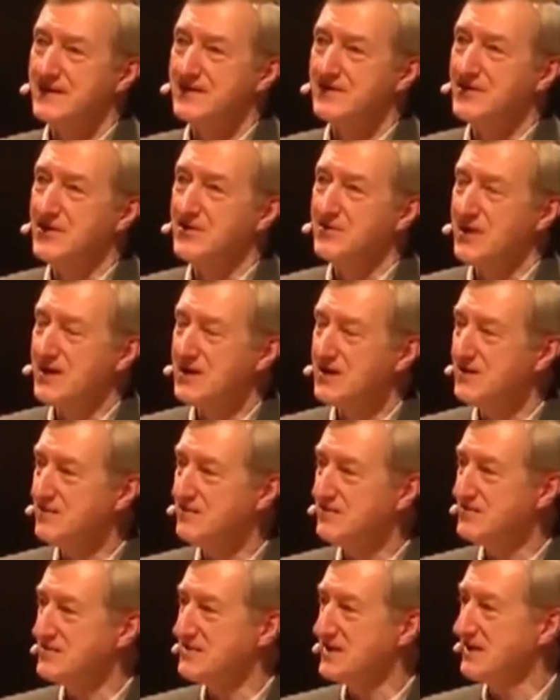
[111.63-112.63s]
you know, my
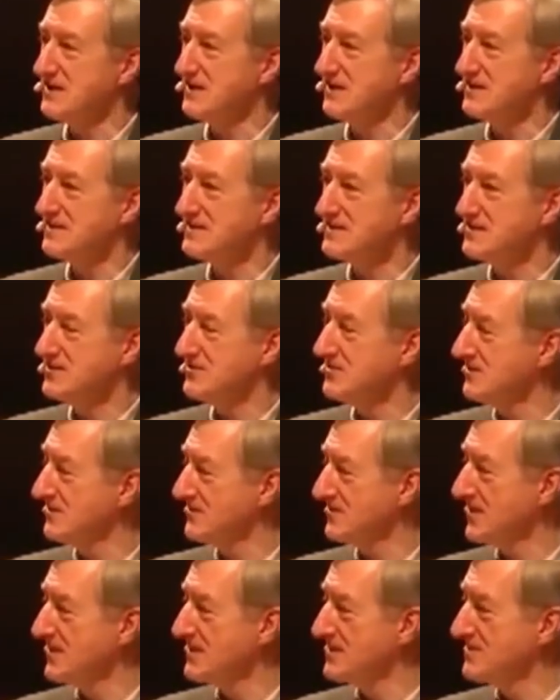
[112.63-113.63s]
novels, as
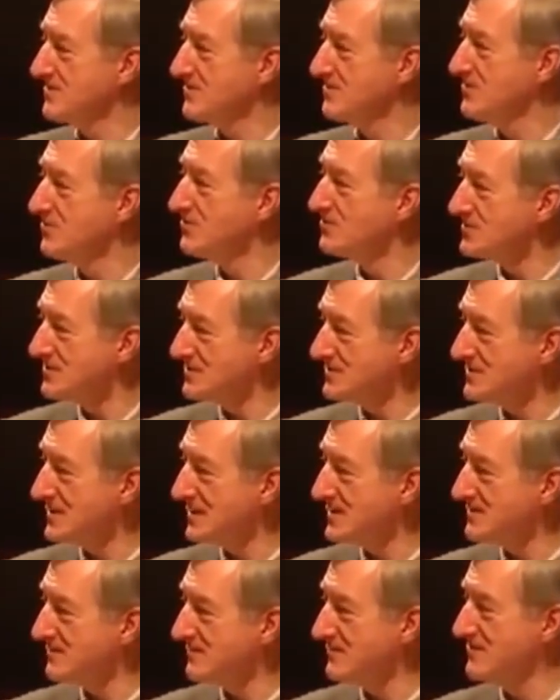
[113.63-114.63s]
Julian Barnes, were more
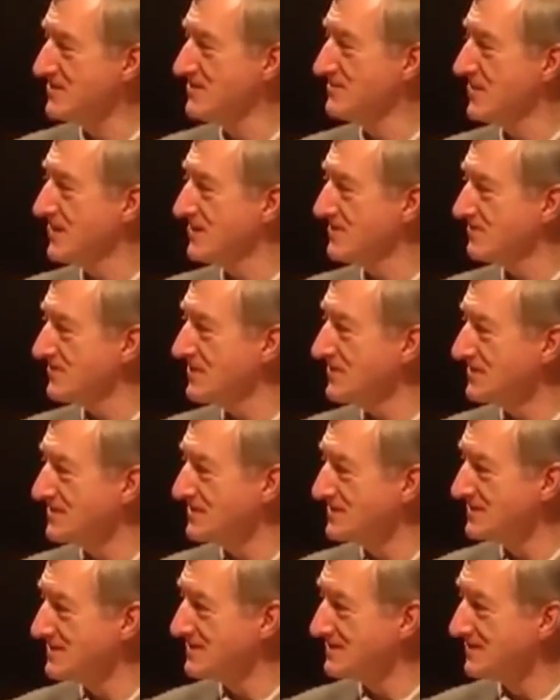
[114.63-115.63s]
successful than my
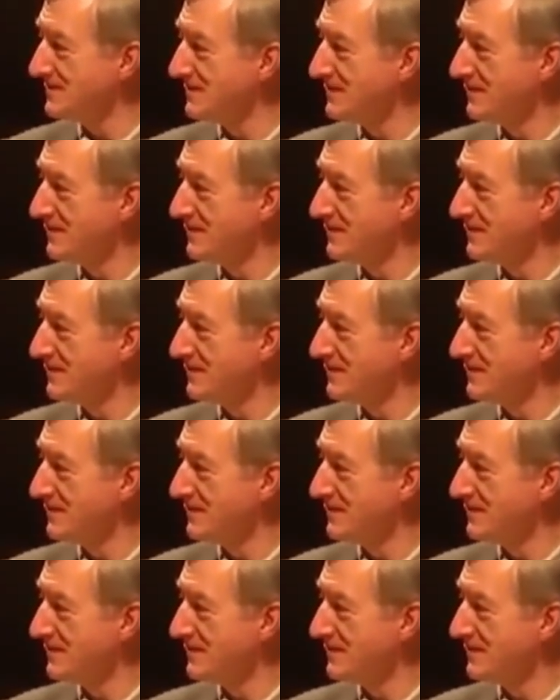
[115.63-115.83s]
thrillers.